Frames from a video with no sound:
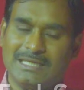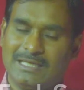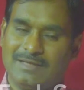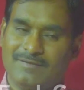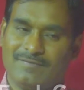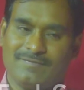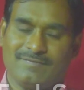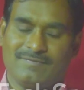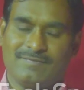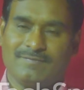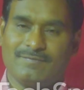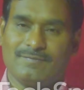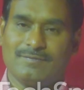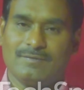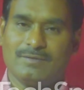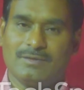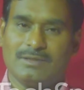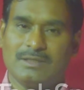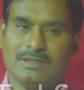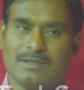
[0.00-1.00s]
If
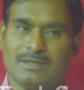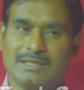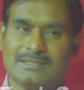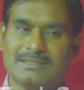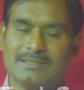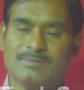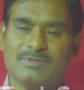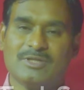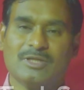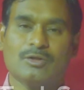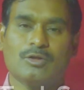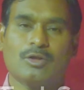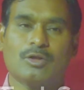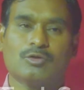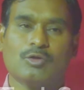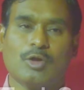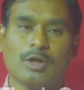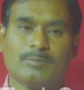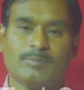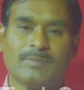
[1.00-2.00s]
assumptions
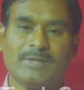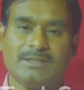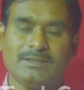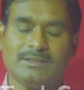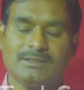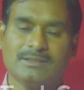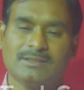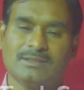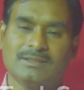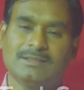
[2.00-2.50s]
are not met,